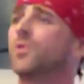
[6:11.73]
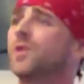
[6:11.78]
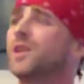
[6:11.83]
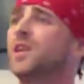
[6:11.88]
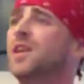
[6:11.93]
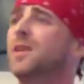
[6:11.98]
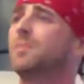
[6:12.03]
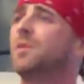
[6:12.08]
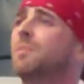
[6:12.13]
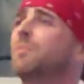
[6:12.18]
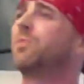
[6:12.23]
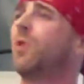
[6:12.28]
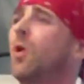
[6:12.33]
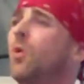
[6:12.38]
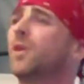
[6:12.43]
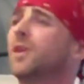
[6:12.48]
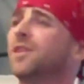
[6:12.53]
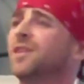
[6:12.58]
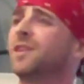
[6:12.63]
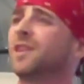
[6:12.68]
dream and
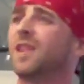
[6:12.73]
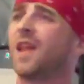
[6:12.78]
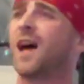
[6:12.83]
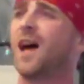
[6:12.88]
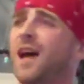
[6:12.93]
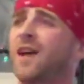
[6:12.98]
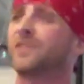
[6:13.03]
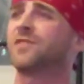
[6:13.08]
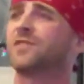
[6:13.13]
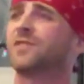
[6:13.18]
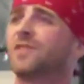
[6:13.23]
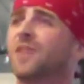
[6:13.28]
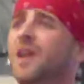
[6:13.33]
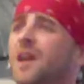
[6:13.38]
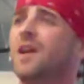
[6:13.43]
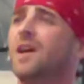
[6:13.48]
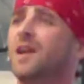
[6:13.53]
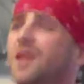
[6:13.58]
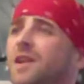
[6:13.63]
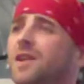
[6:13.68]
broken glass,
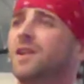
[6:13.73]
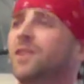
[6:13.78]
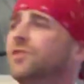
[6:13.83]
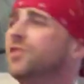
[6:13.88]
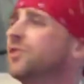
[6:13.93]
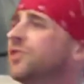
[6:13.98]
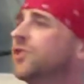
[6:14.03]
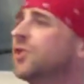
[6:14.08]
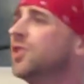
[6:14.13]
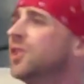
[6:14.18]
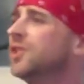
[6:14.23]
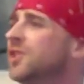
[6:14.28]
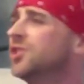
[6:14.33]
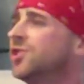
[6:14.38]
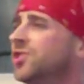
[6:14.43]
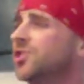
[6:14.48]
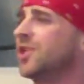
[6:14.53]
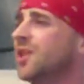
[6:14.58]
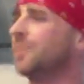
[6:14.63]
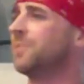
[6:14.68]
in sturdy
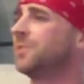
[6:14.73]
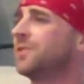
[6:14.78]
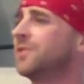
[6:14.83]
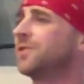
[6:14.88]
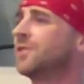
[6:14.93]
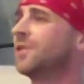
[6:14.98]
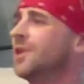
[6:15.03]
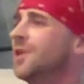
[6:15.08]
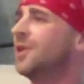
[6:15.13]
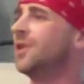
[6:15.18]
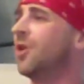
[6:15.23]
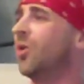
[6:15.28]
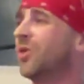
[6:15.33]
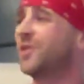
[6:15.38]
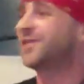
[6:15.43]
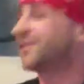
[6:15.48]
ships, or